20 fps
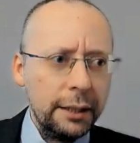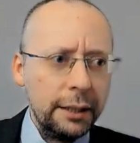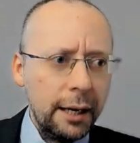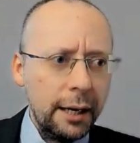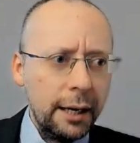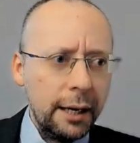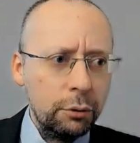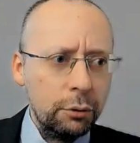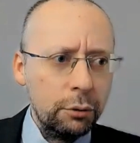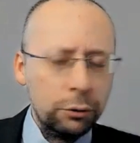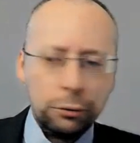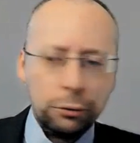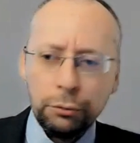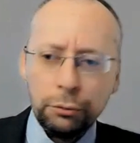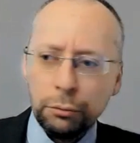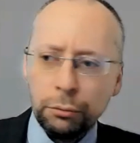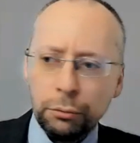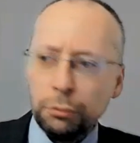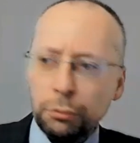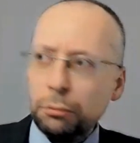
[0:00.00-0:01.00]
able
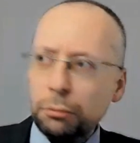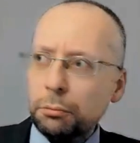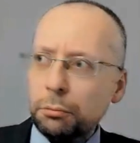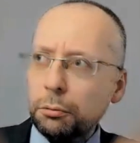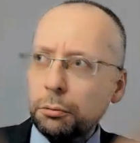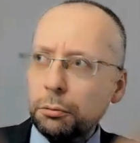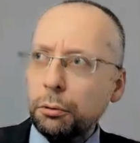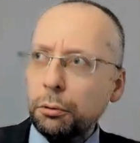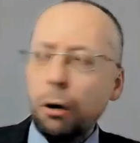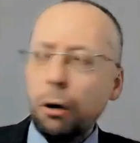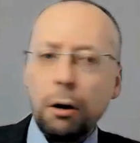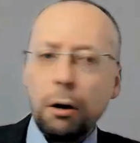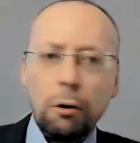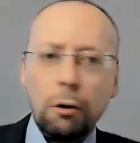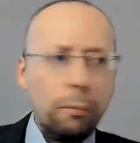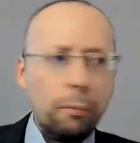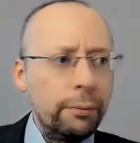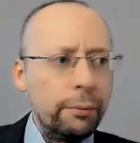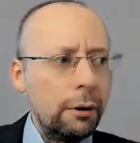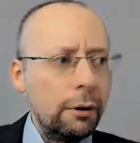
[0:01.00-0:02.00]
to,
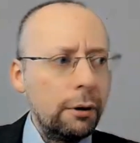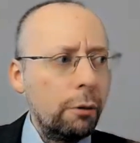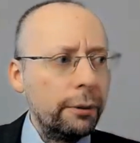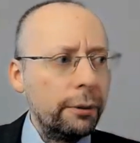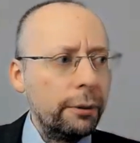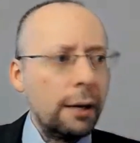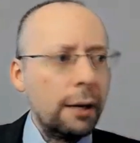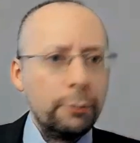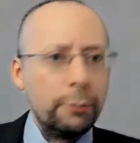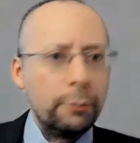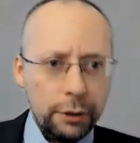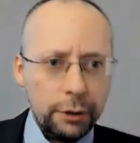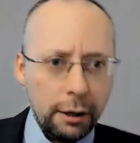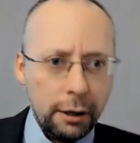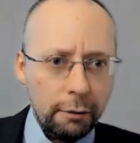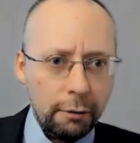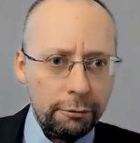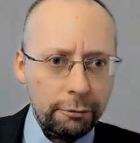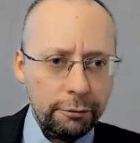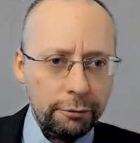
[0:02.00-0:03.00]
open up
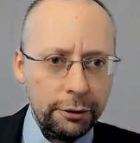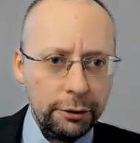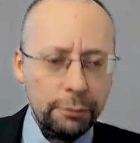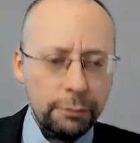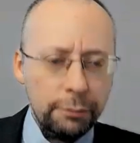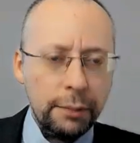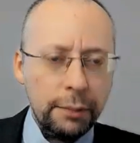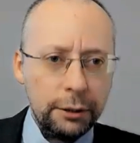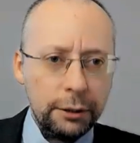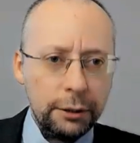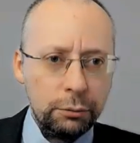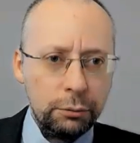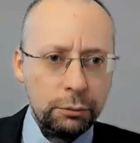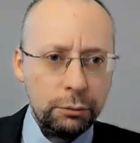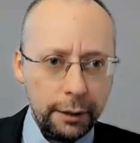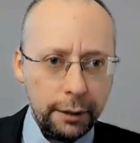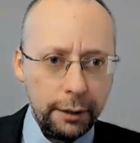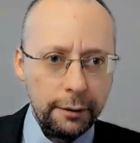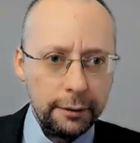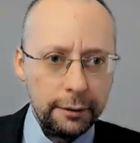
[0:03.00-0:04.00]
yourself in the best
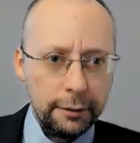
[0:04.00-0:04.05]
way,